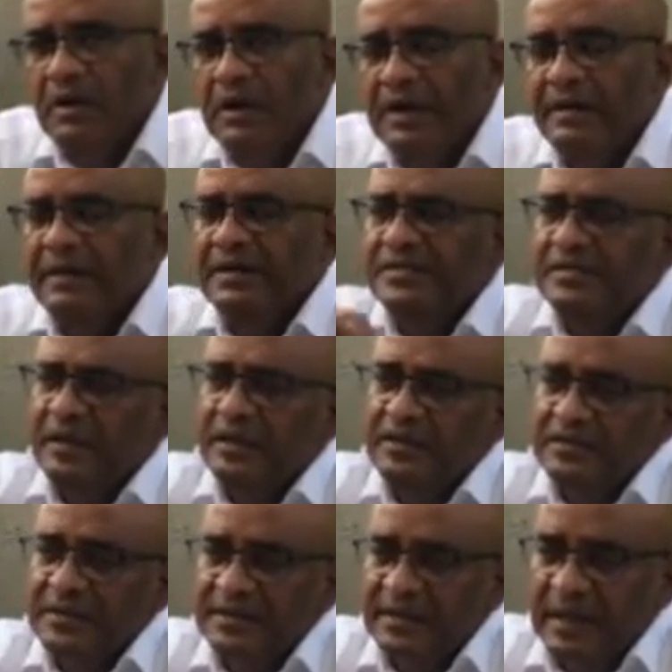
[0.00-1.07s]
And listening
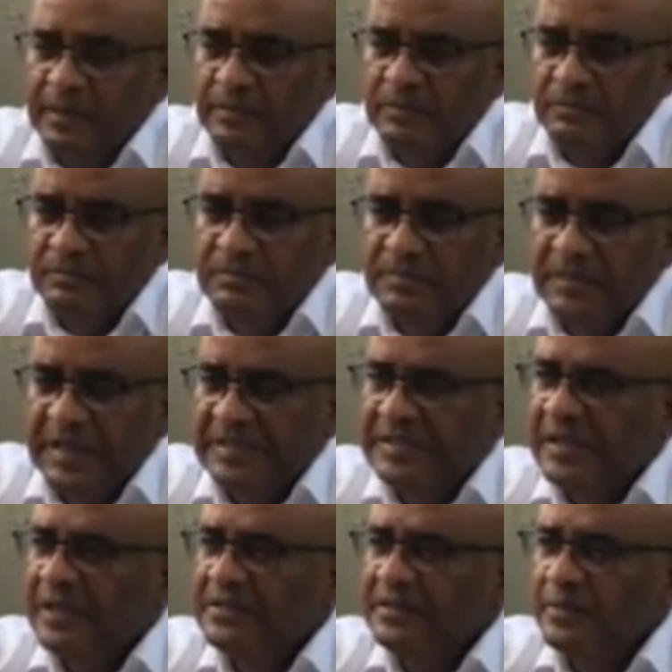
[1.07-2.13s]
to them, they
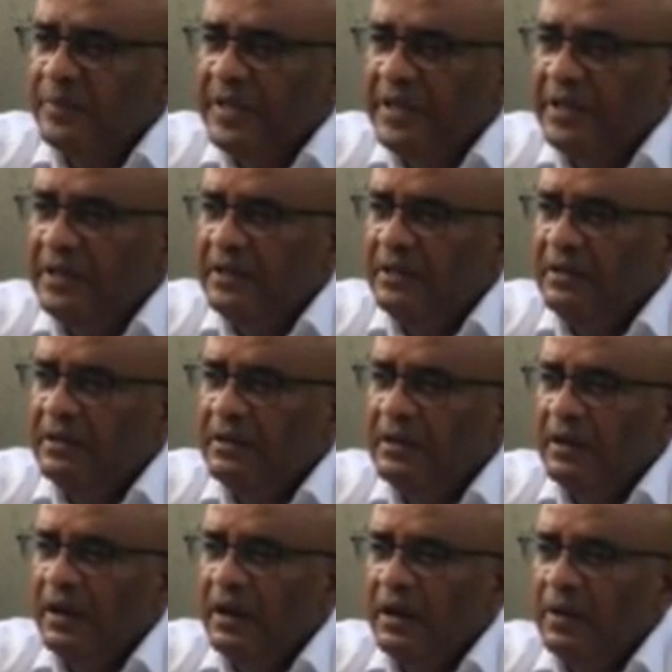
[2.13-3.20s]
said to me,
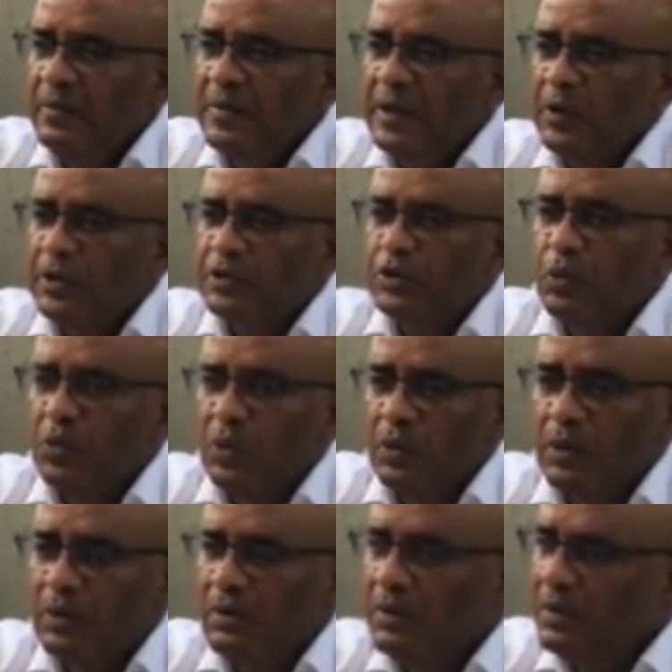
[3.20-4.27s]
they were told
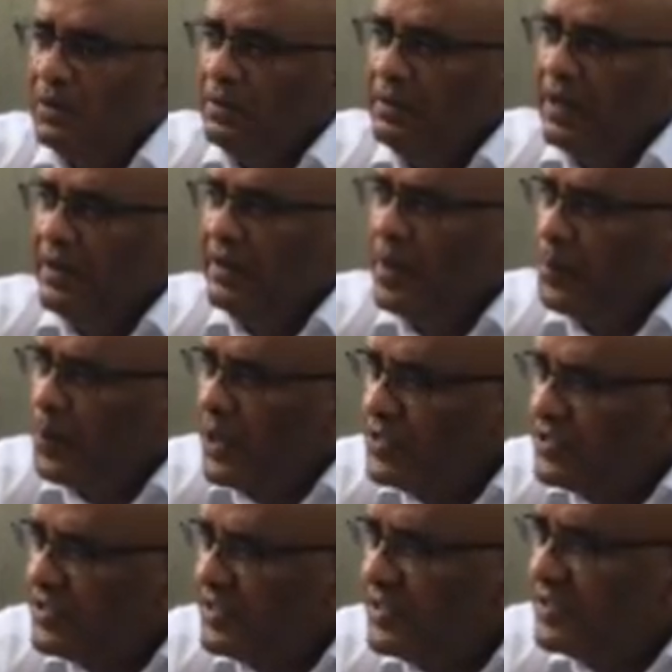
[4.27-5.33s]
that their
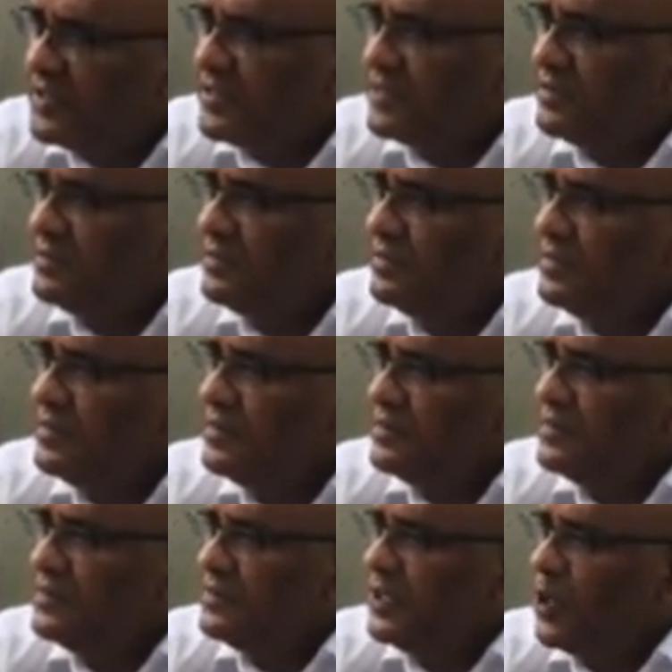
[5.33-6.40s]
buses
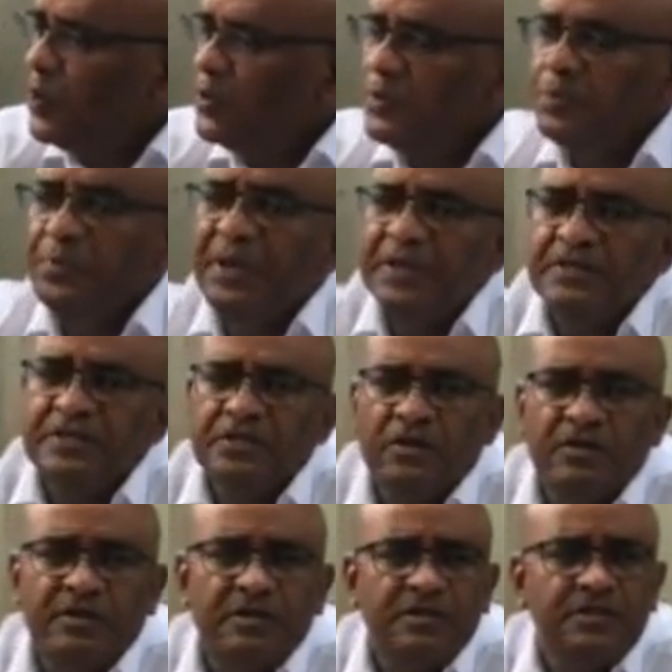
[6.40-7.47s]
don't meet
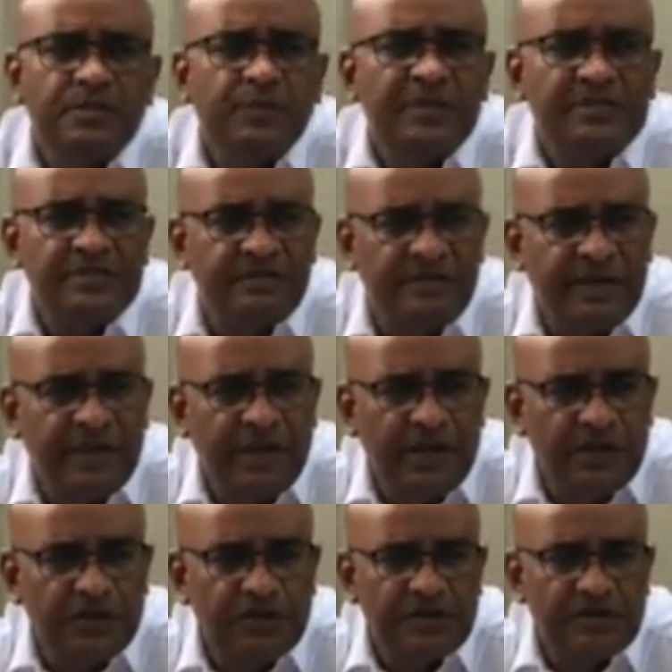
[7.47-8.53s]
certain
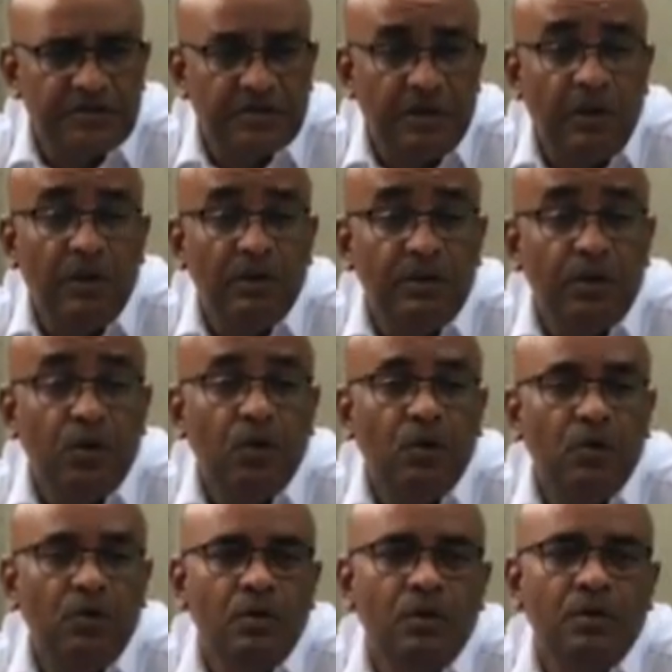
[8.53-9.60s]
specifications, although
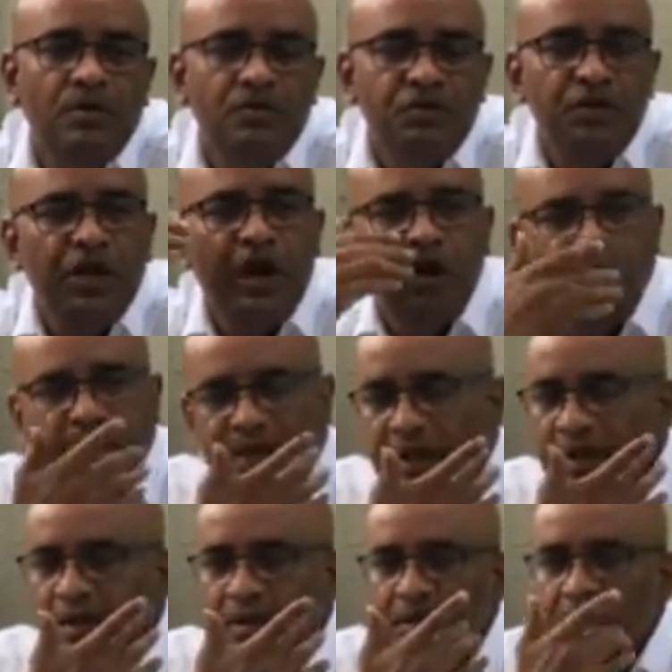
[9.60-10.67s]
GRE
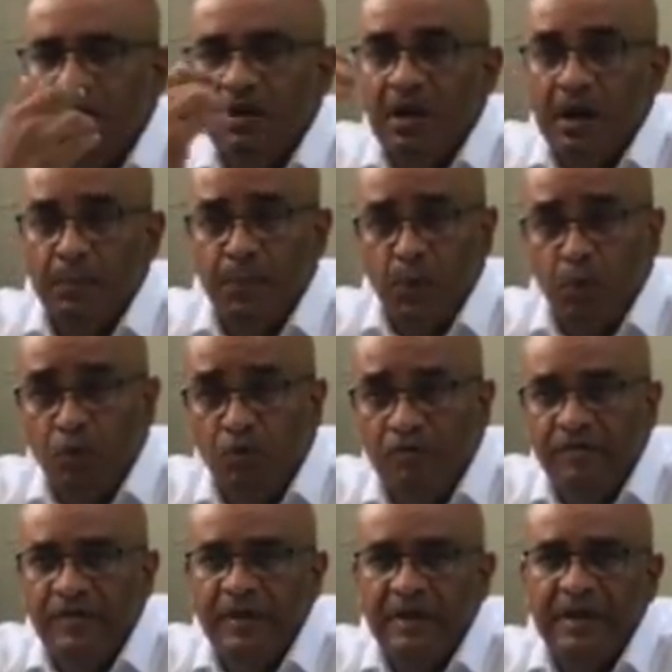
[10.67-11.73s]
approved,
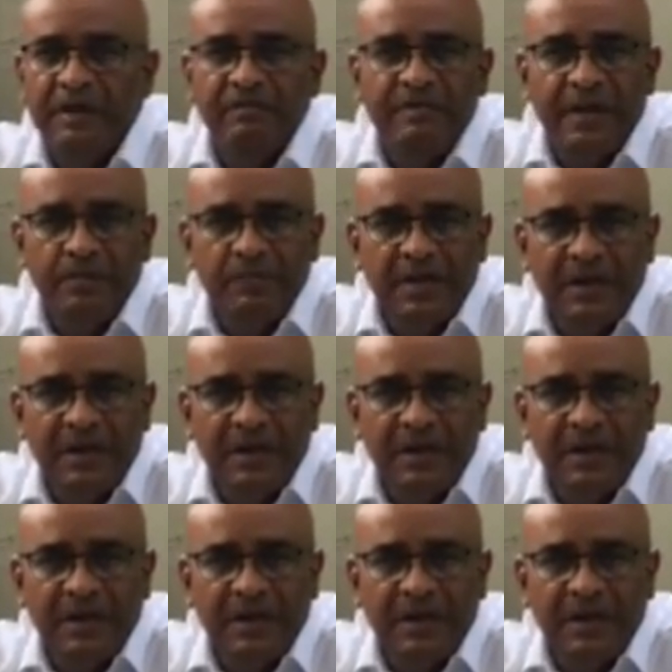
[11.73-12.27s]
gave them the